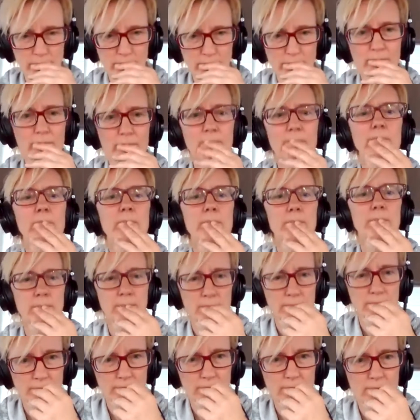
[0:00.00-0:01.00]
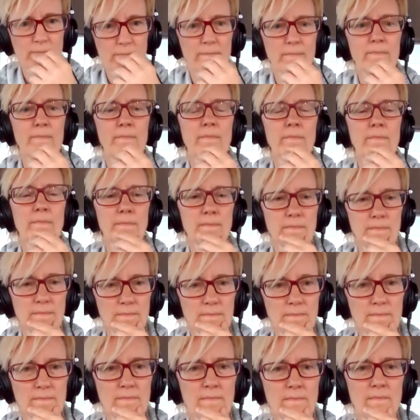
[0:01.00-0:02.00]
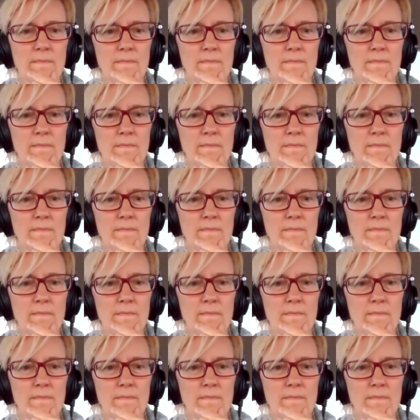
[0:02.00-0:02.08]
Desert. I have like my